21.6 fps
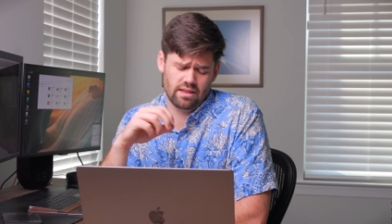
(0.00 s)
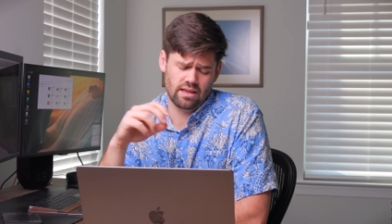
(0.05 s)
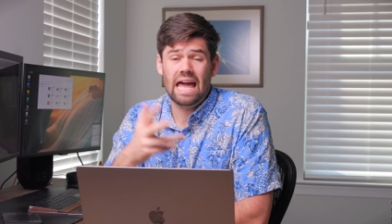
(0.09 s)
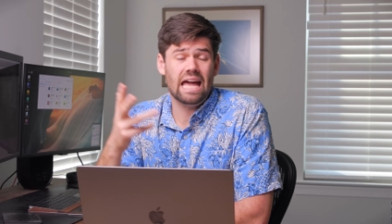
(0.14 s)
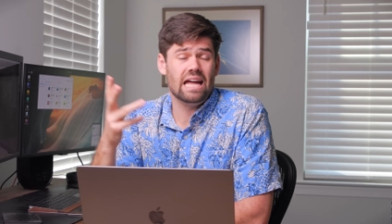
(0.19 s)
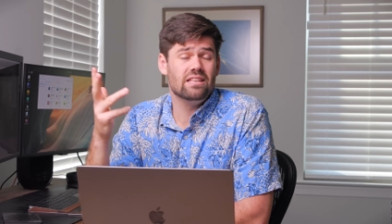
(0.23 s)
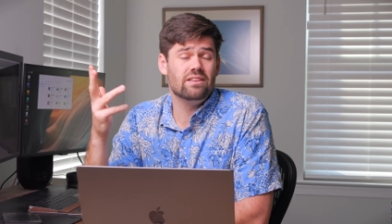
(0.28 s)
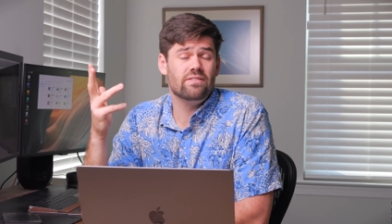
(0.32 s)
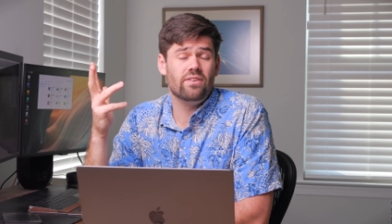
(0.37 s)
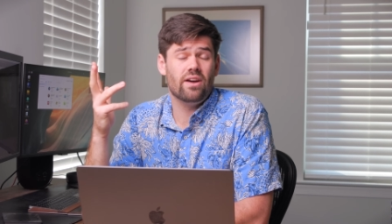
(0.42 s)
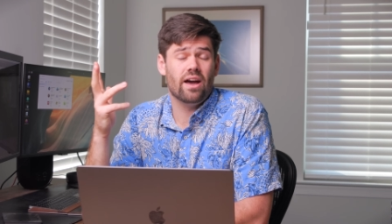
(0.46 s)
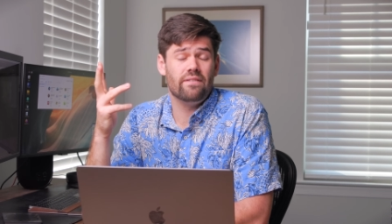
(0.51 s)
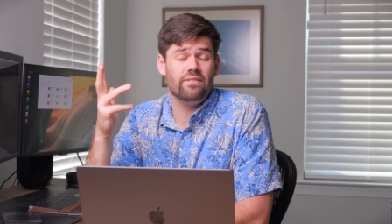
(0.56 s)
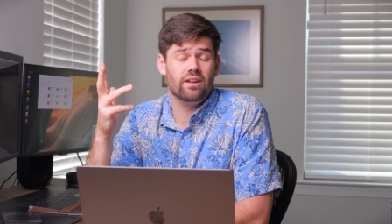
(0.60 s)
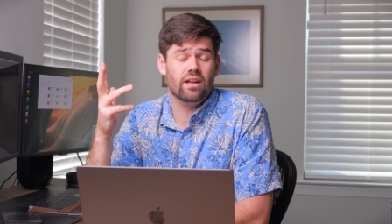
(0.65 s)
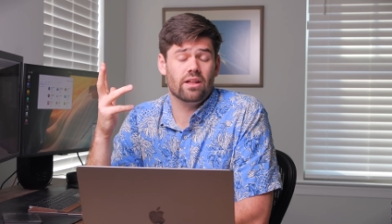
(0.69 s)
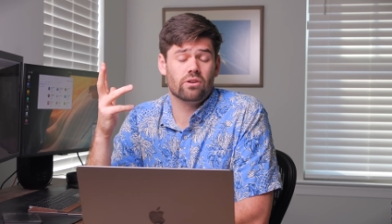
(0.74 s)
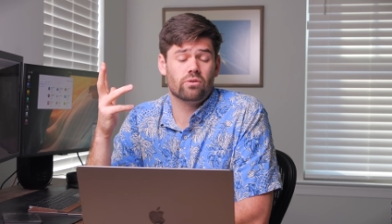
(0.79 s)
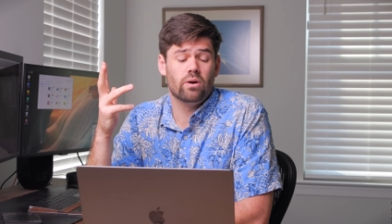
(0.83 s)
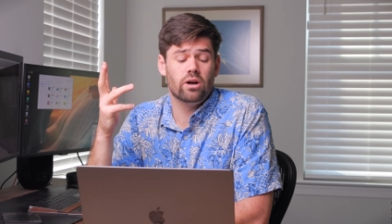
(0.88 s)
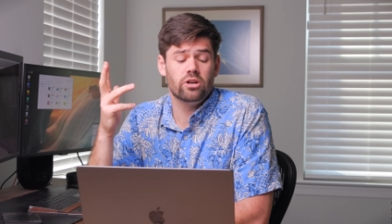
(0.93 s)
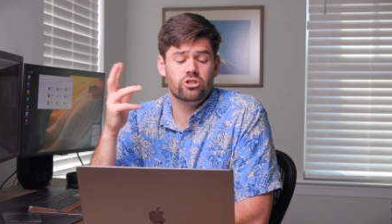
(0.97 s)
And if you have any
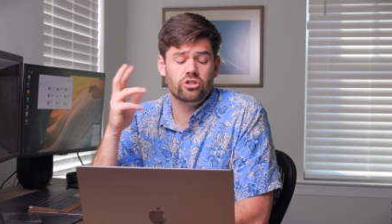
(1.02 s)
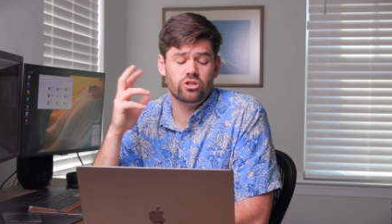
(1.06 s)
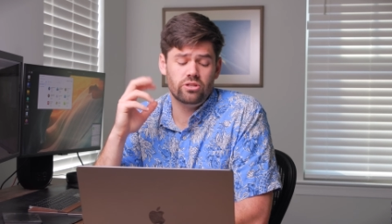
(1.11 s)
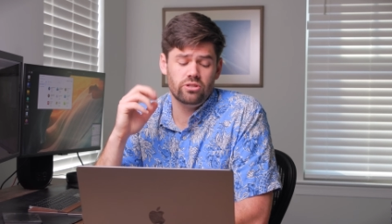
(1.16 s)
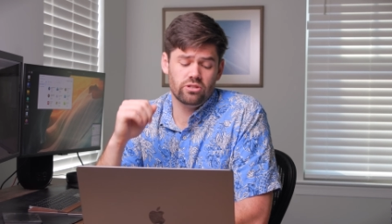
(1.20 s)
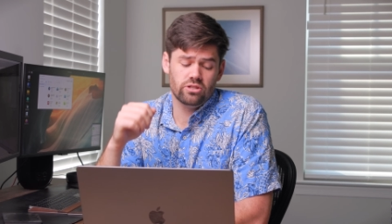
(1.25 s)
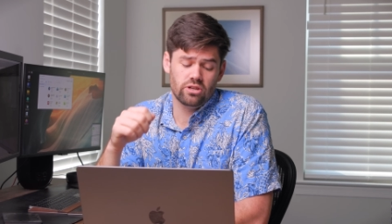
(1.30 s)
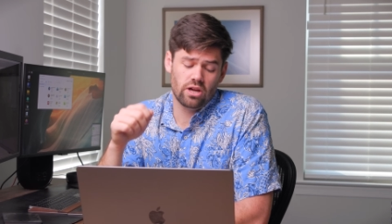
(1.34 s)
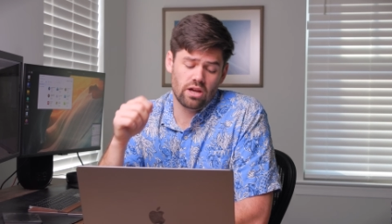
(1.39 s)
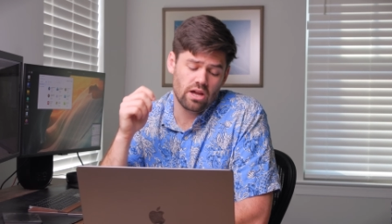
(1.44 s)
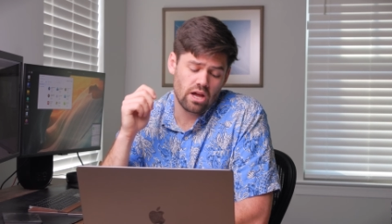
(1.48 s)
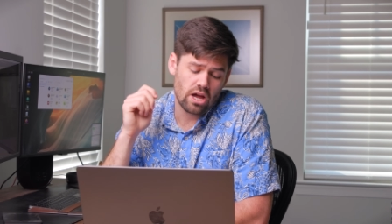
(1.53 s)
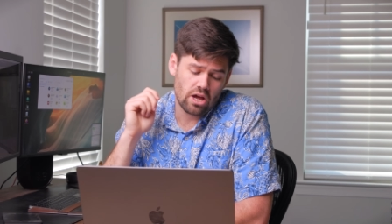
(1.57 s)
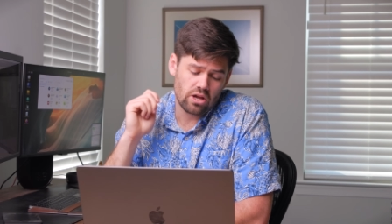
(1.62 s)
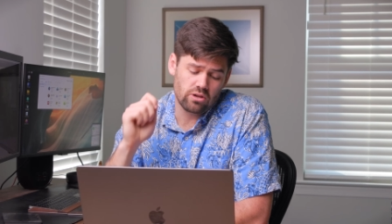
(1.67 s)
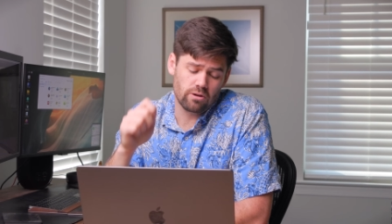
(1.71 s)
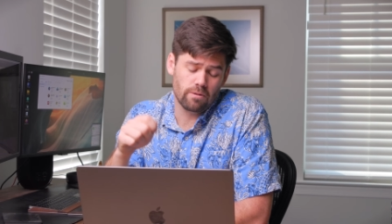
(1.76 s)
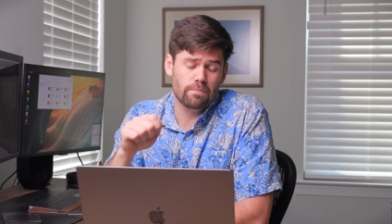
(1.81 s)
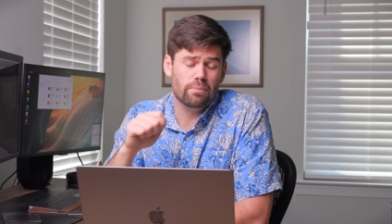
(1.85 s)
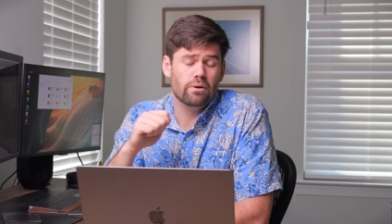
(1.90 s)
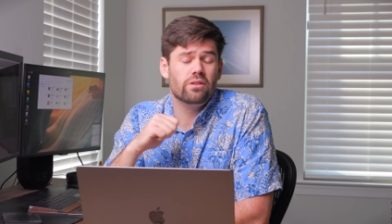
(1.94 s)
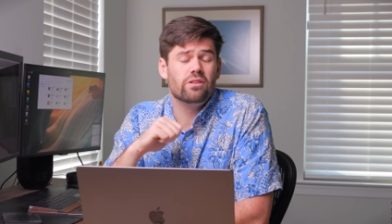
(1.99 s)
other questions,
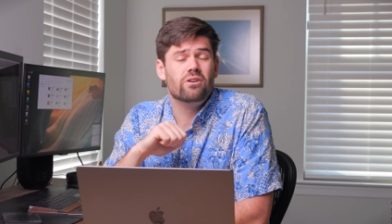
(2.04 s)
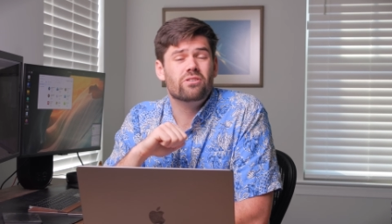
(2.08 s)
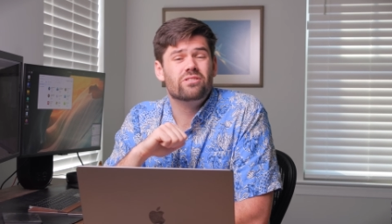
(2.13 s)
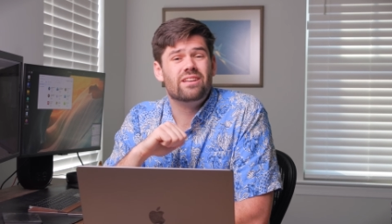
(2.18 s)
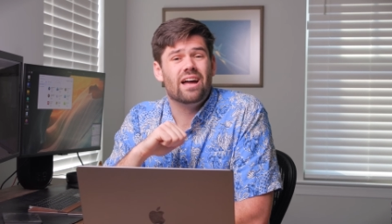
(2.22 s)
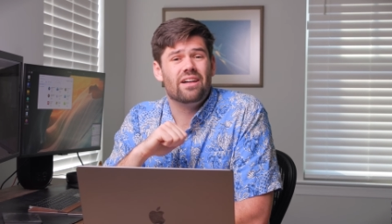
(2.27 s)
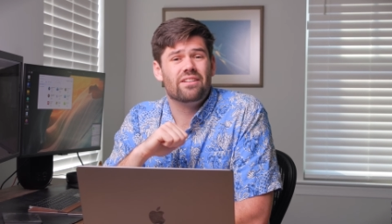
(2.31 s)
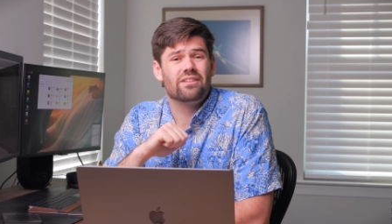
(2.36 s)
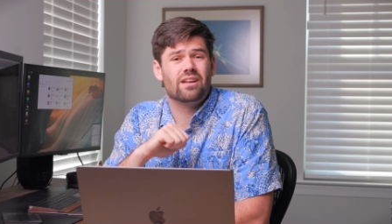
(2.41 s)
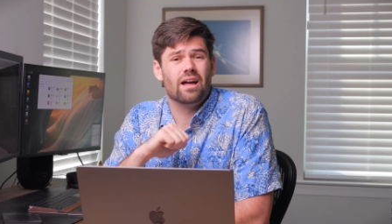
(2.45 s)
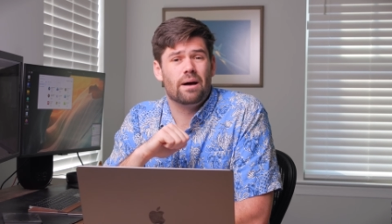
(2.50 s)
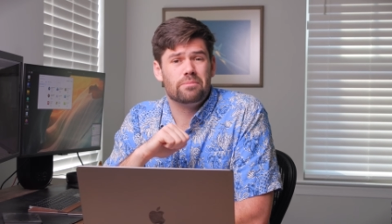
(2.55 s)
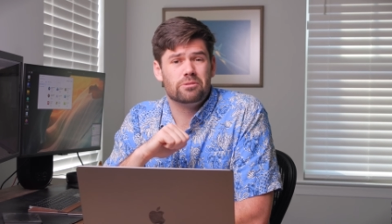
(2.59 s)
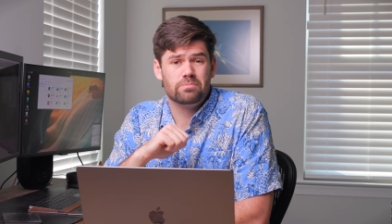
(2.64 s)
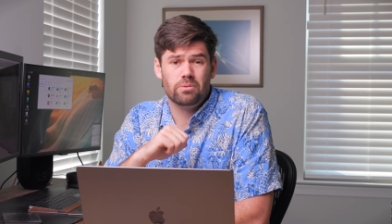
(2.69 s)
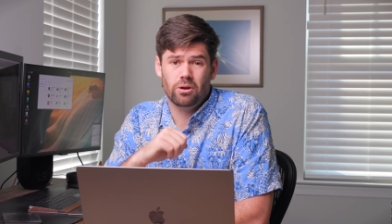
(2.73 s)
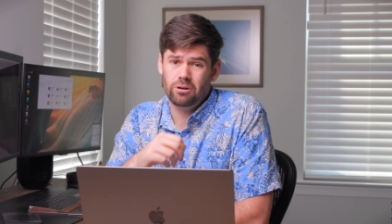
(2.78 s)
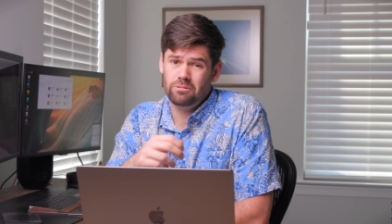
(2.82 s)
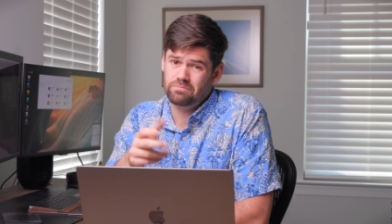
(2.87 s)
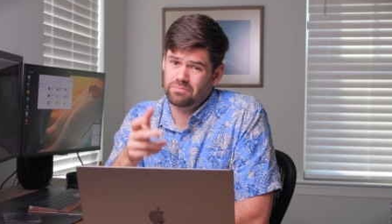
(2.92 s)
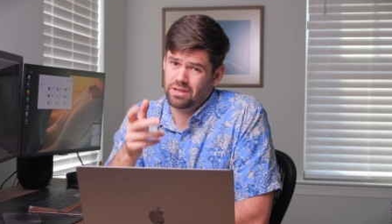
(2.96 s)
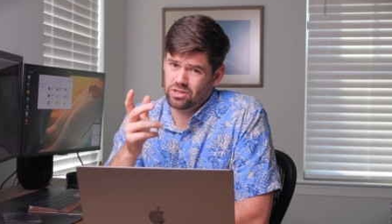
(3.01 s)
you can put those down in the comments
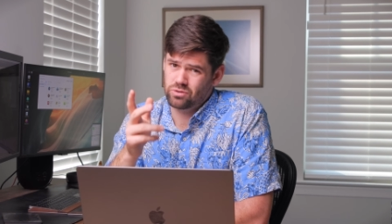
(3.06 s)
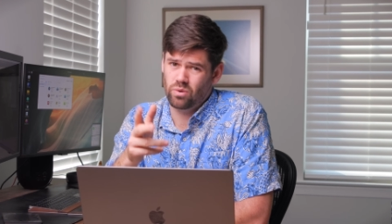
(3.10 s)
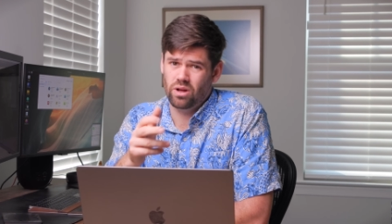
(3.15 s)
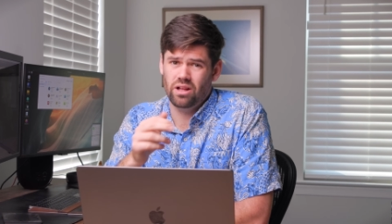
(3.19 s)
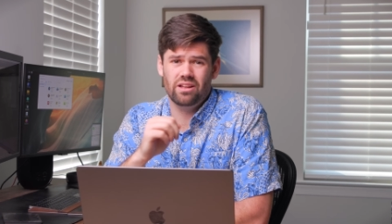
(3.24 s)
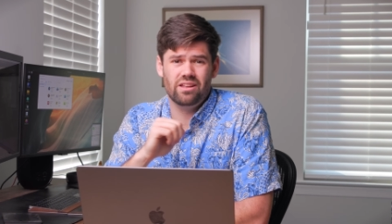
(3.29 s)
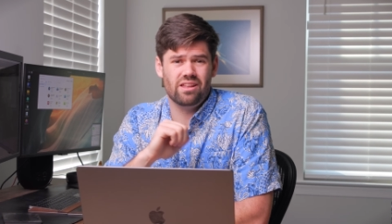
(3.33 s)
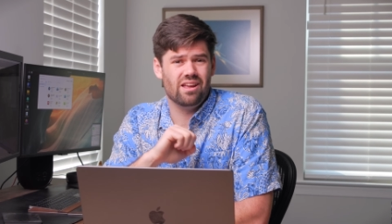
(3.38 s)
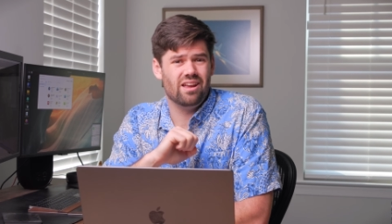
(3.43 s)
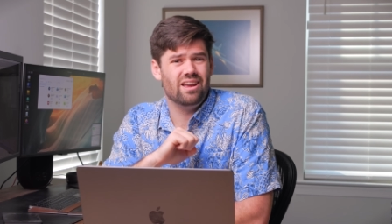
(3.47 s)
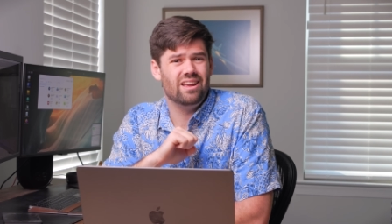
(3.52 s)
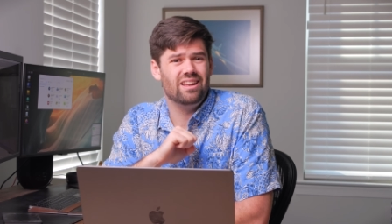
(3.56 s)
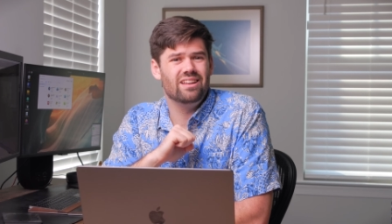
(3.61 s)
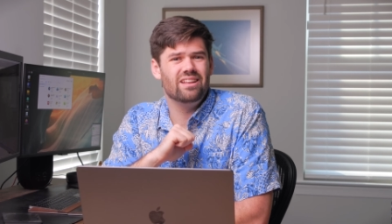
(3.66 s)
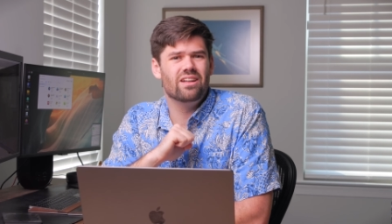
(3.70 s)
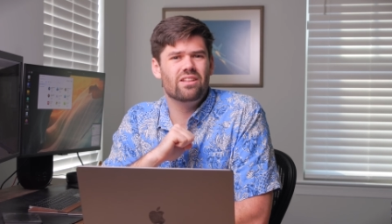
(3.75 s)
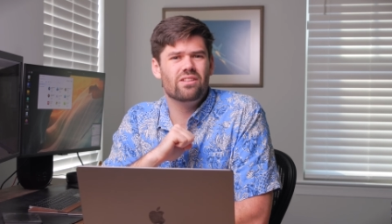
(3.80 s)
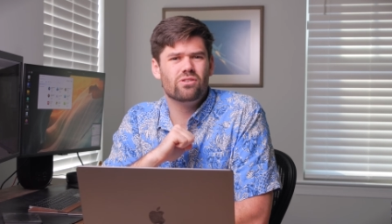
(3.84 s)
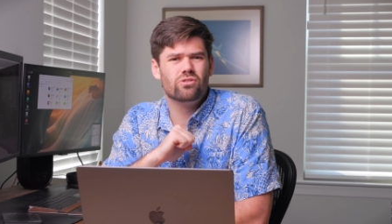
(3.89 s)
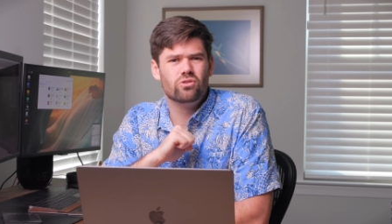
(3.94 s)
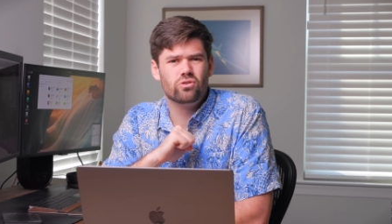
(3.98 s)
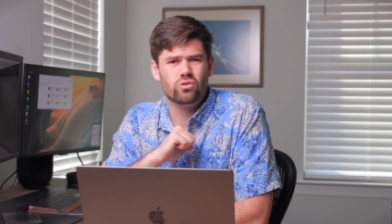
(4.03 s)
below, as well as any
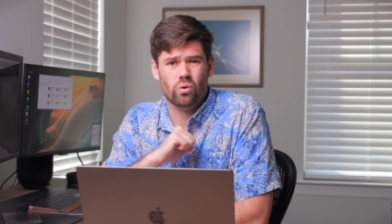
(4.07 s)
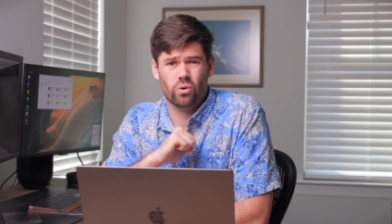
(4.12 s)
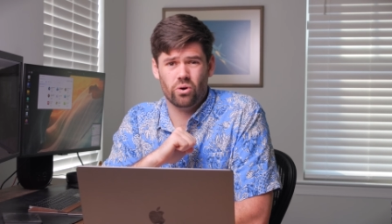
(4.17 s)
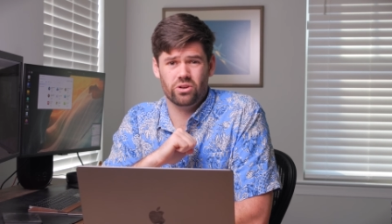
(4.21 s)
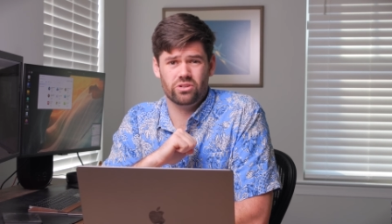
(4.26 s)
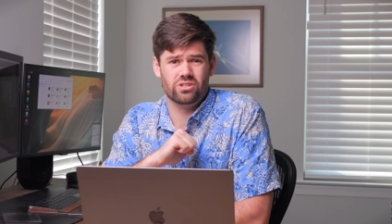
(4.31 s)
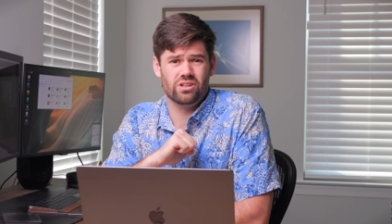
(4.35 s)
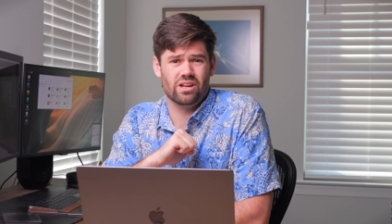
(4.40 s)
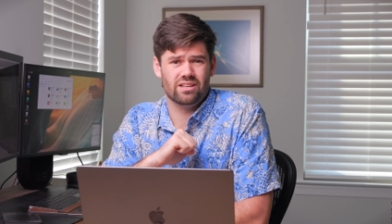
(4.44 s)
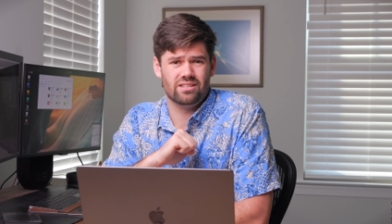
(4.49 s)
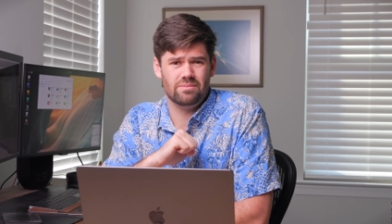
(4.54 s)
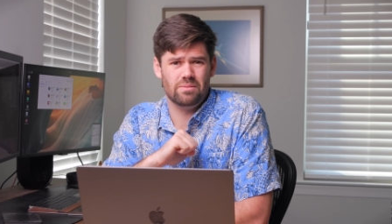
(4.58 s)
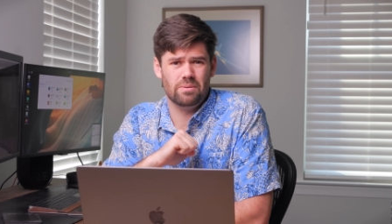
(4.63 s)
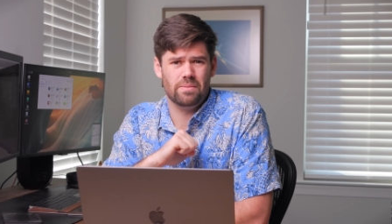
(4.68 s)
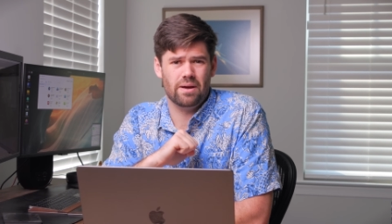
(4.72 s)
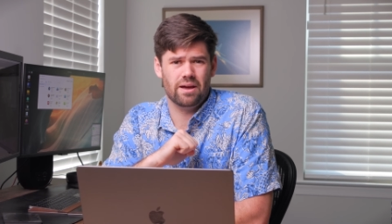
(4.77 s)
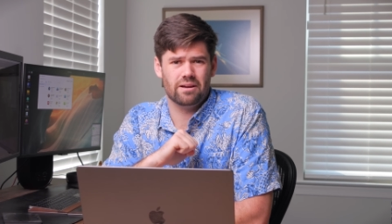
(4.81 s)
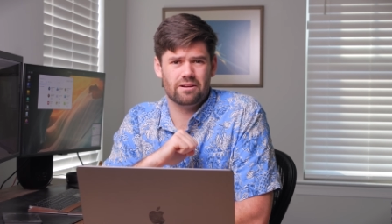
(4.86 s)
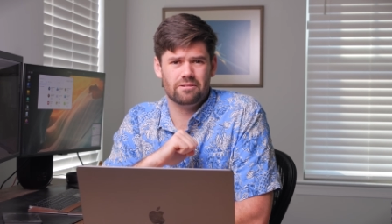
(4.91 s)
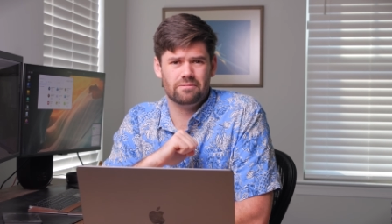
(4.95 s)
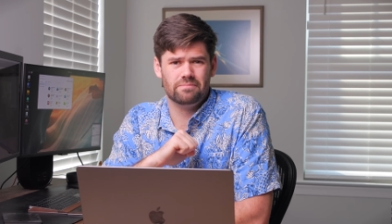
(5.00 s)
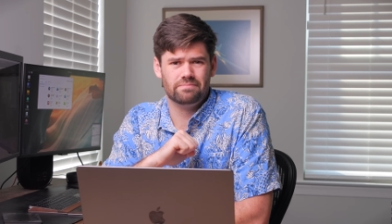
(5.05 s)
other tutorials you'd like to see me
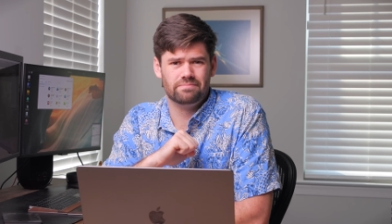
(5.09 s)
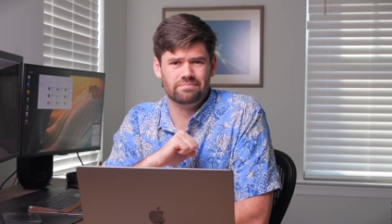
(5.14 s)
make.